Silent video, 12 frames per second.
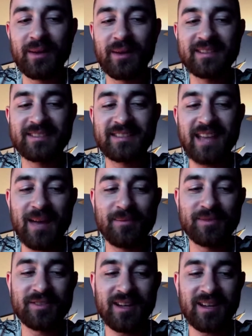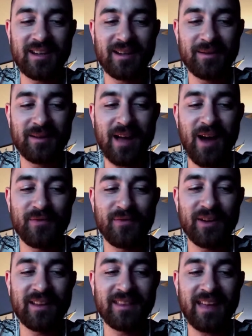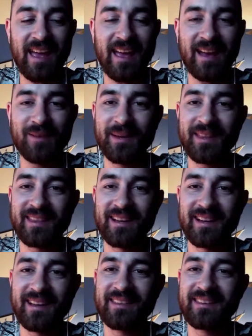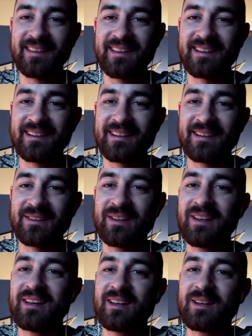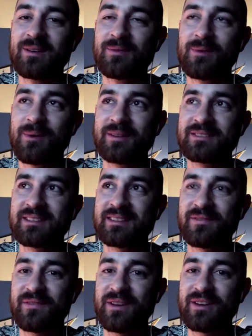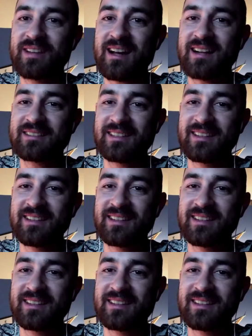he stabs Alfred in the head with the what was it? The fear toxin?